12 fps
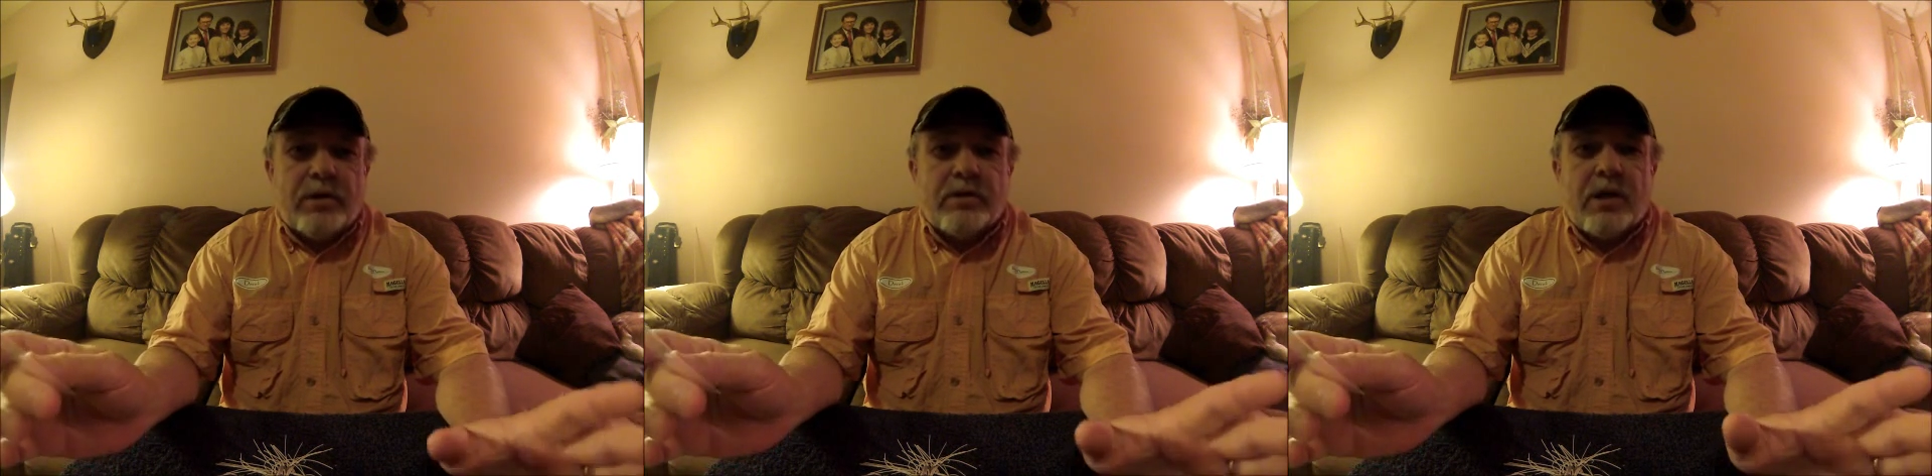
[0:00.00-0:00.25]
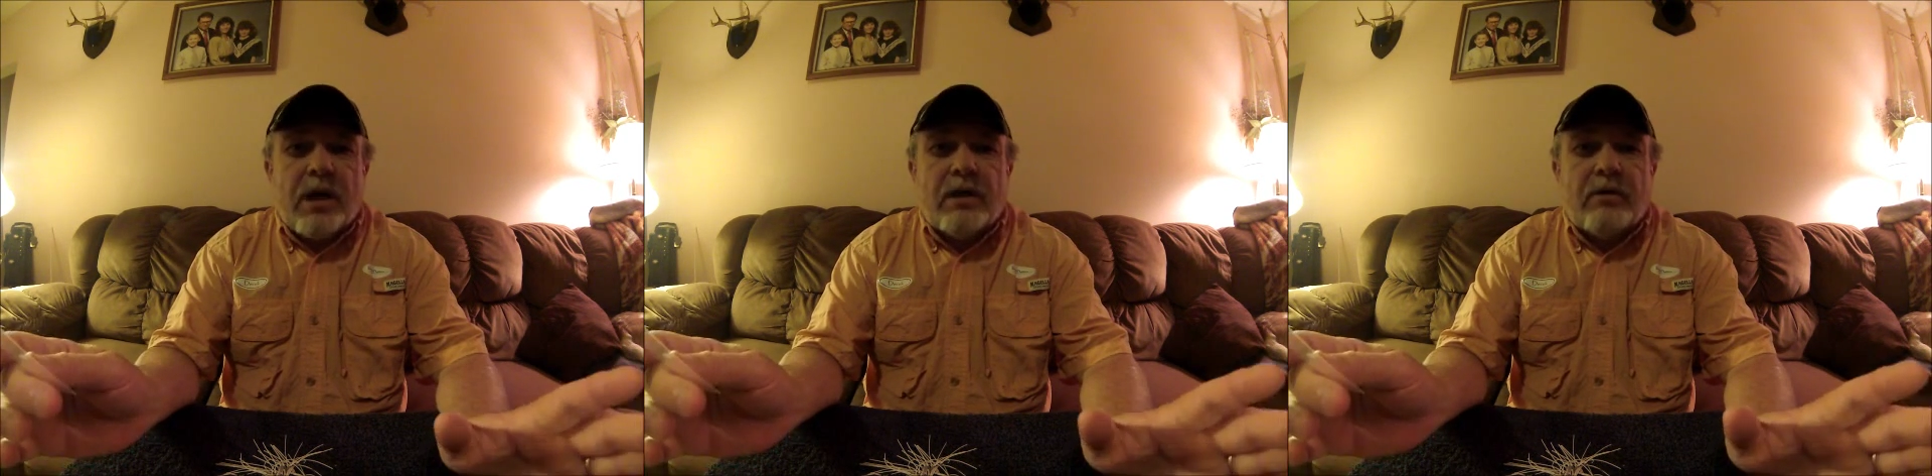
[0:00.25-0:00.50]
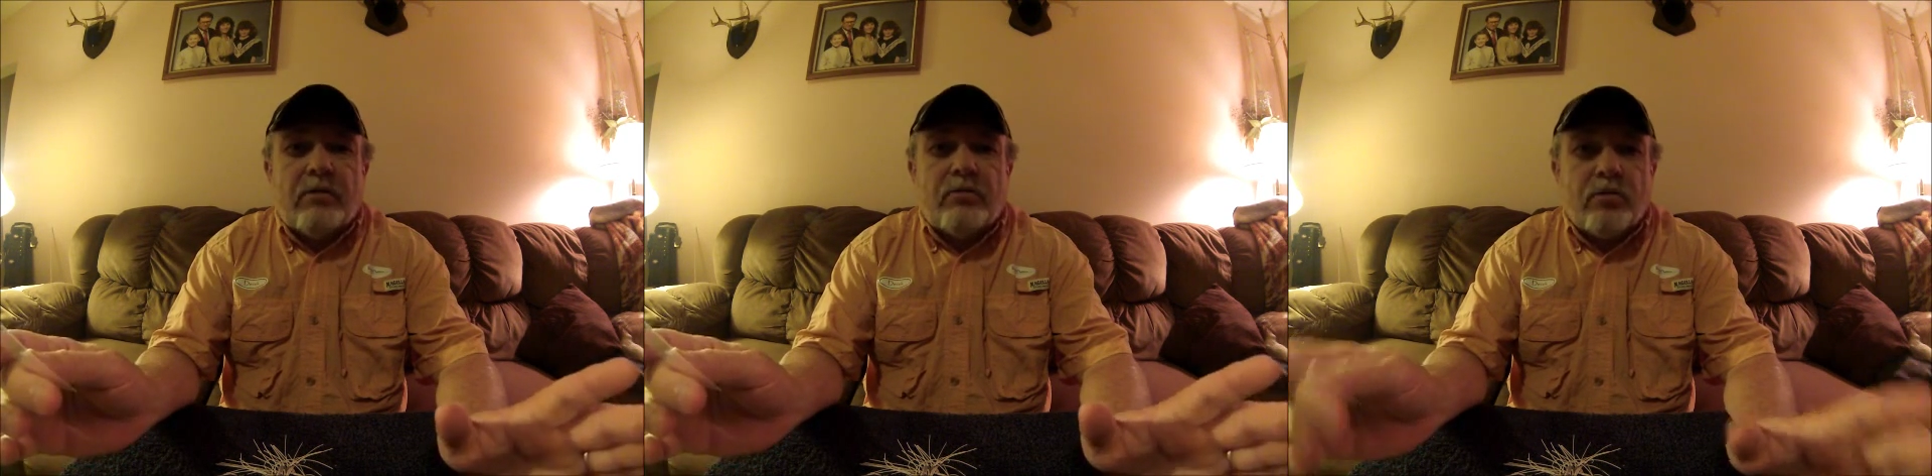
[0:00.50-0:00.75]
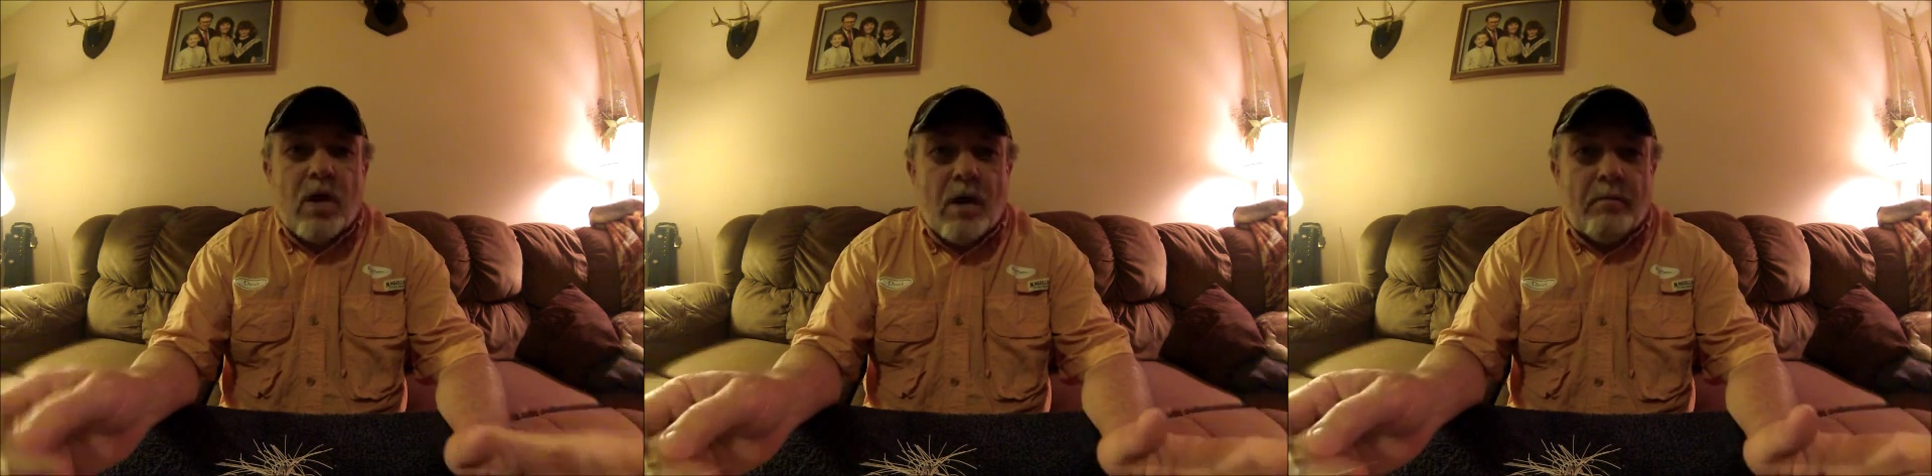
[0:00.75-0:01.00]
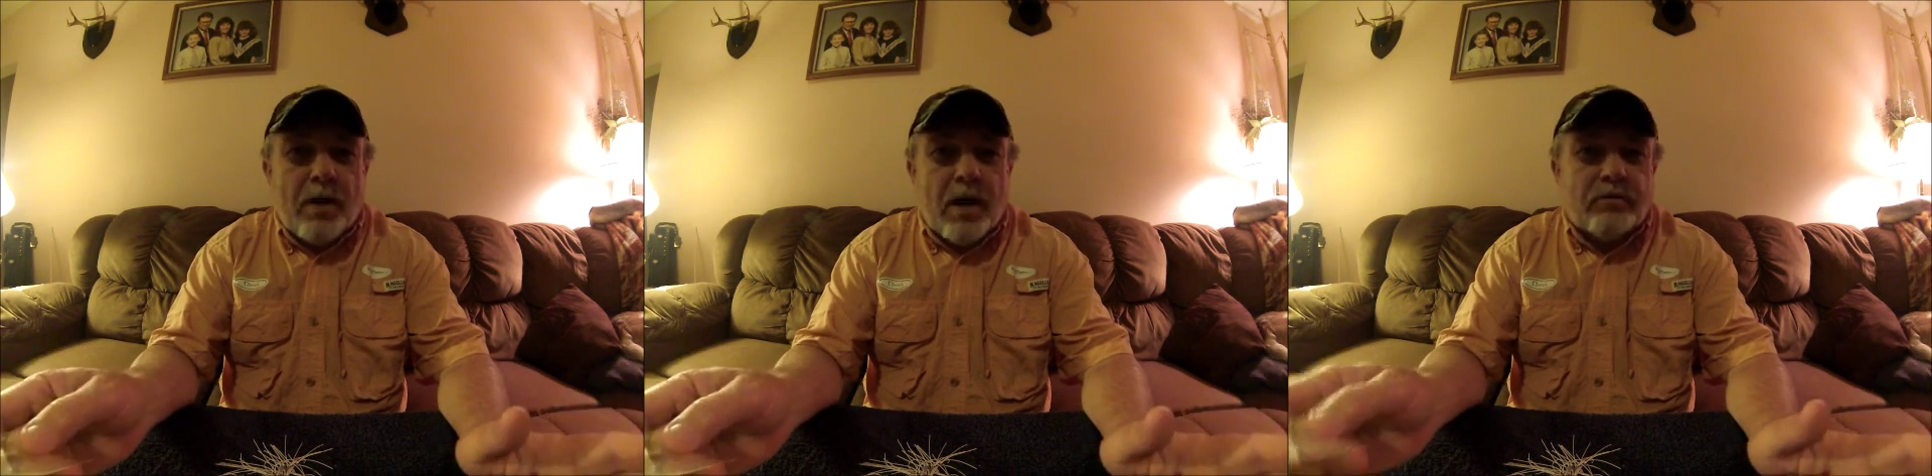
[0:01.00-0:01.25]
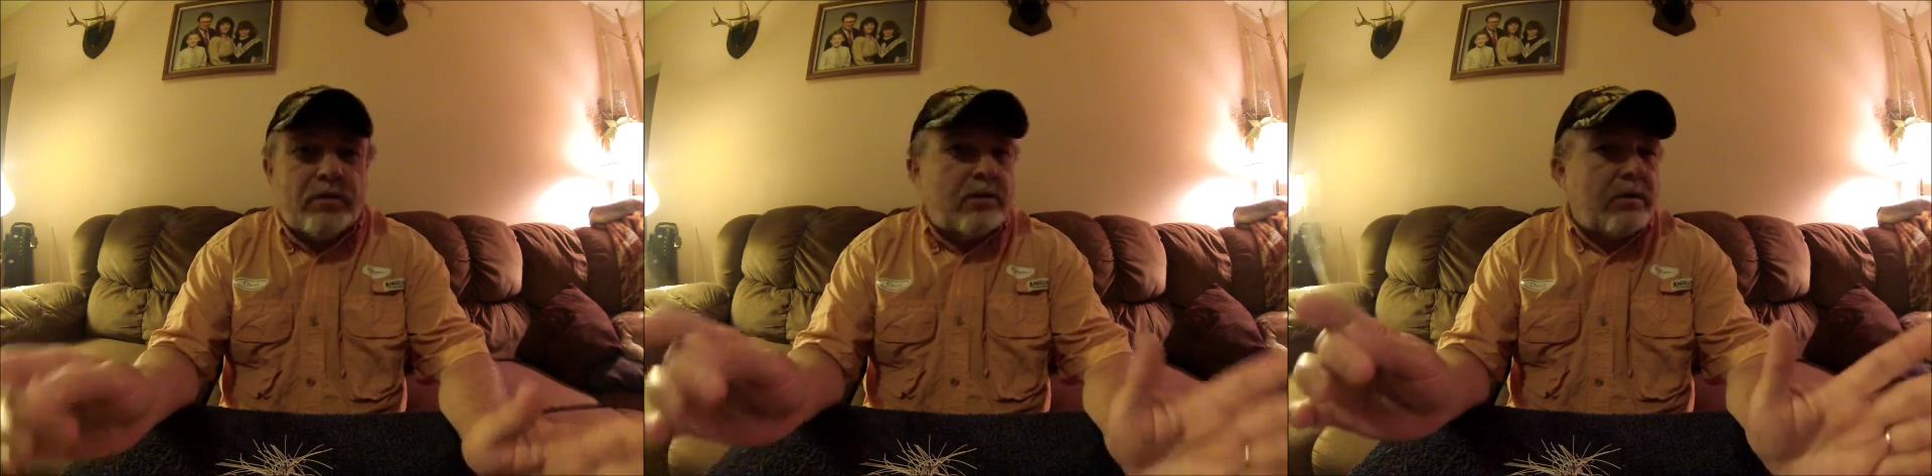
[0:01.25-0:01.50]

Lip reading: It's got drop-offs.